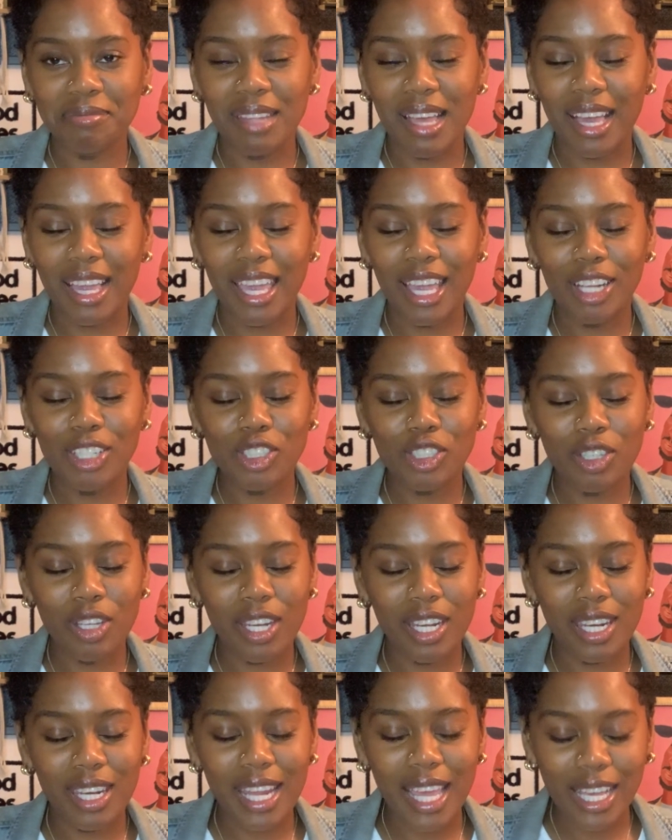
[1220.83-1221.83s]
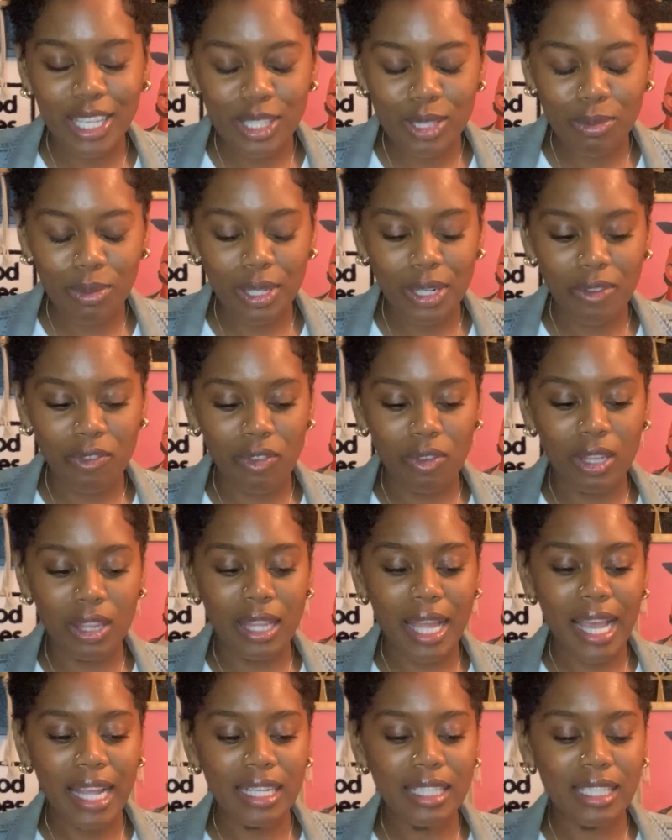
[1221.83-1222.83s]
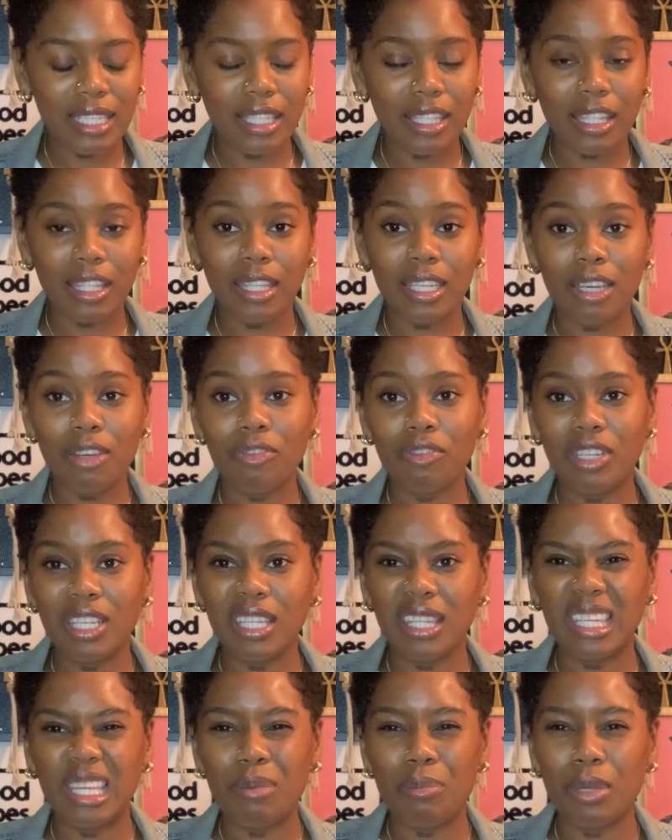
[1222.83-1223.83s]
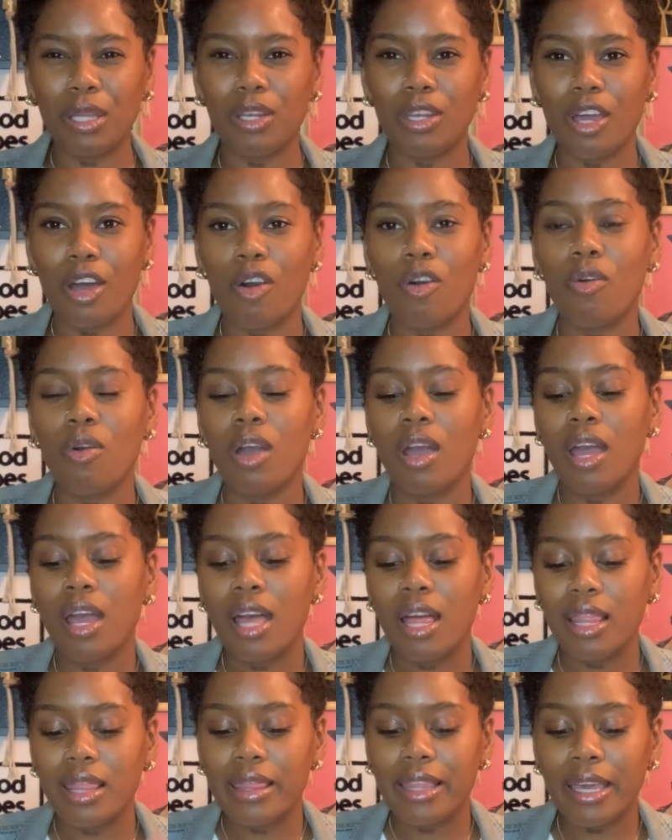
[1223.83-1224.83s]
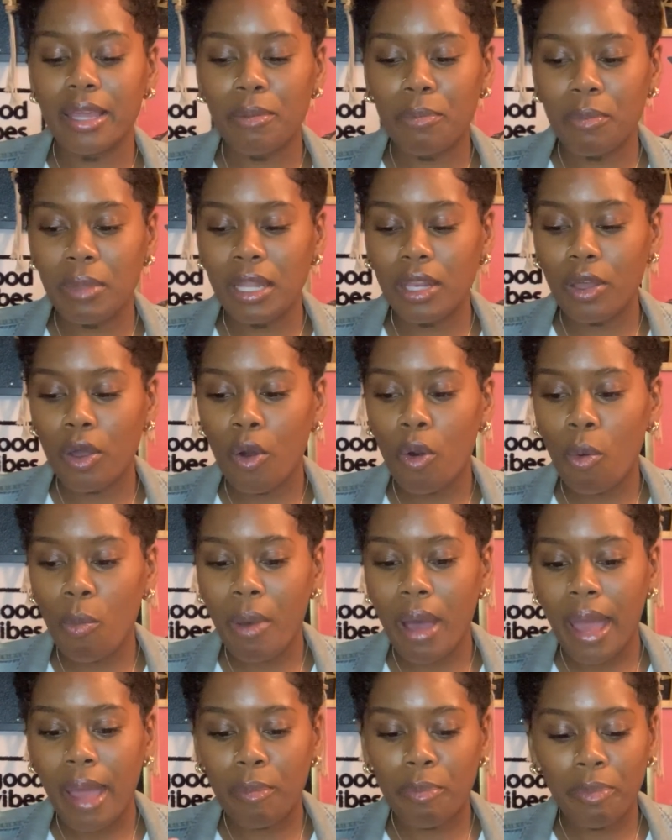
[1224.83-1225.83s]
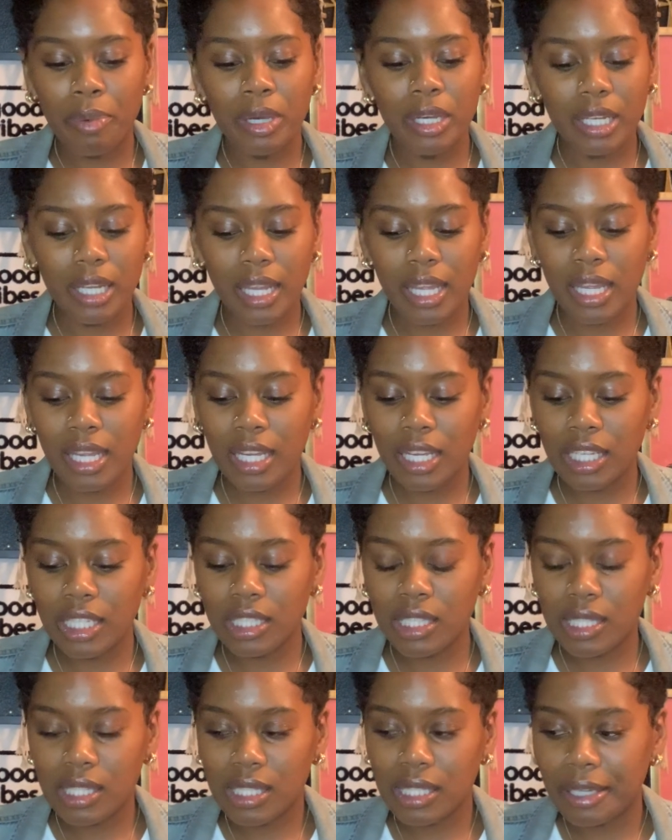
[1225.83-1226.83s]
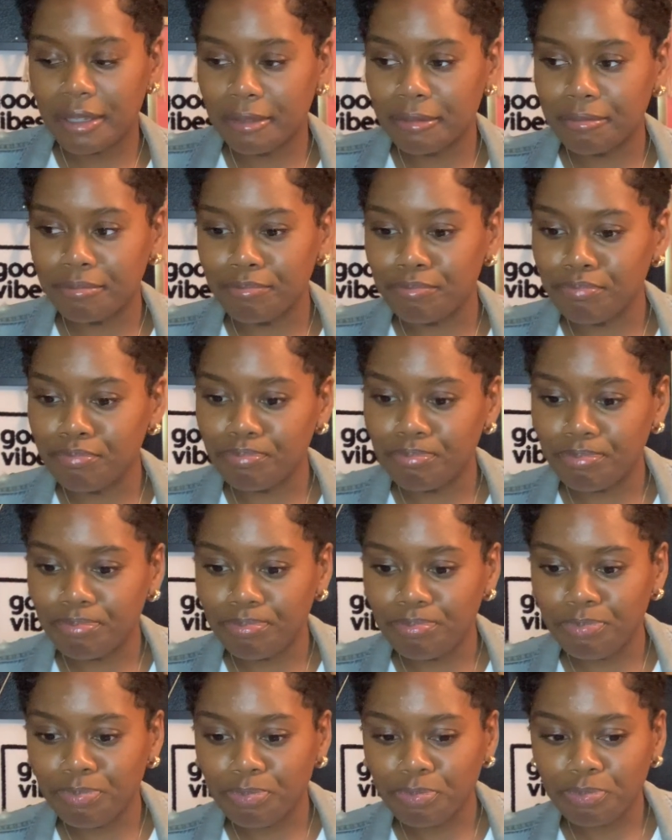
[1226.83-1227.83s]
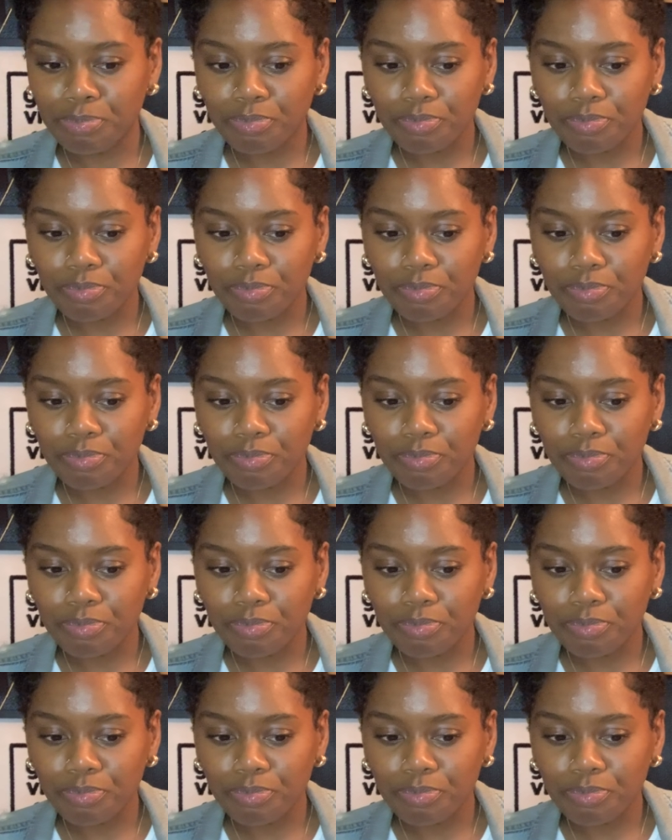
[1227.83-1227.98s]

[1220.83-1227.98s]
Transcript: I catch you on the next one. If you liked it, loved it, let me know. Let me know by putting some